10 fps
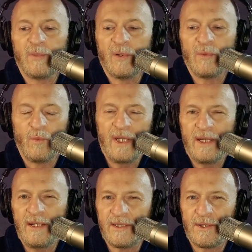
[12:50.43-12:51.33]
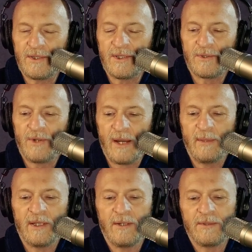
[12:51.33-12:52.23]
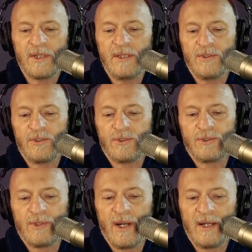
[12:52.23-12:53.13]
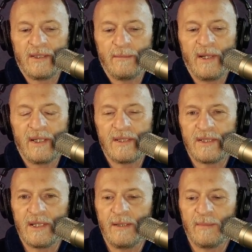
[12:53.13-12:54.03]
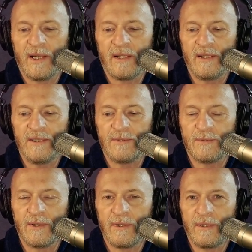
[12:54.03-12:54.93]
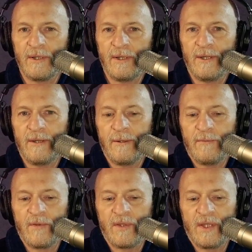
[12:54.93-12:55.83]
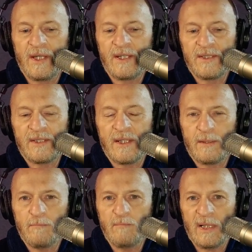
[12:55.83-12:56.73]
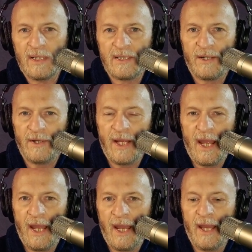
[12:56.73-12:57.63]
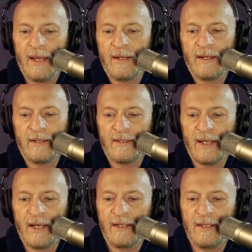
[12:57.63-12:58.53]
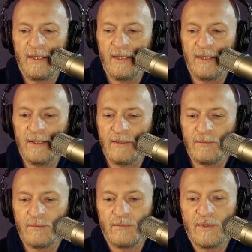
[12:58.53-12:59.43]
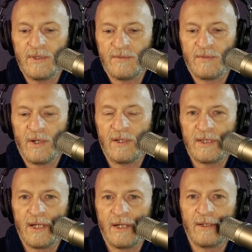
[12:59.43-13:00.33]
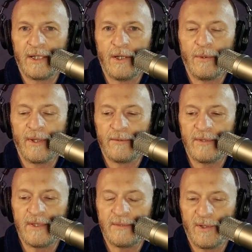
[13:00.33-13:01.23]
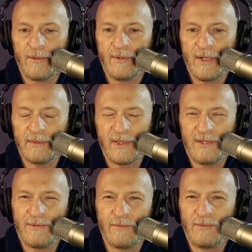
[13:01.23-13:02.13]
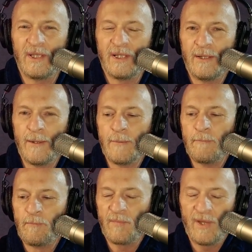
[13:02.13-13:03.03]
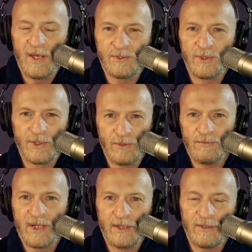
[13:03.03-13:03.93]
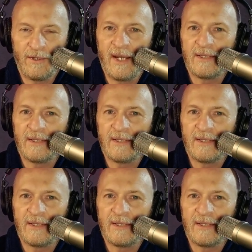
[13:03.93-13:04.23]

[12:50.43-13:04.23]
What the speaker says: But when he starts describing those, he's trying to make it seem like these were things that the military had and that he was voluntarily going through these programs. But these were really extracurricular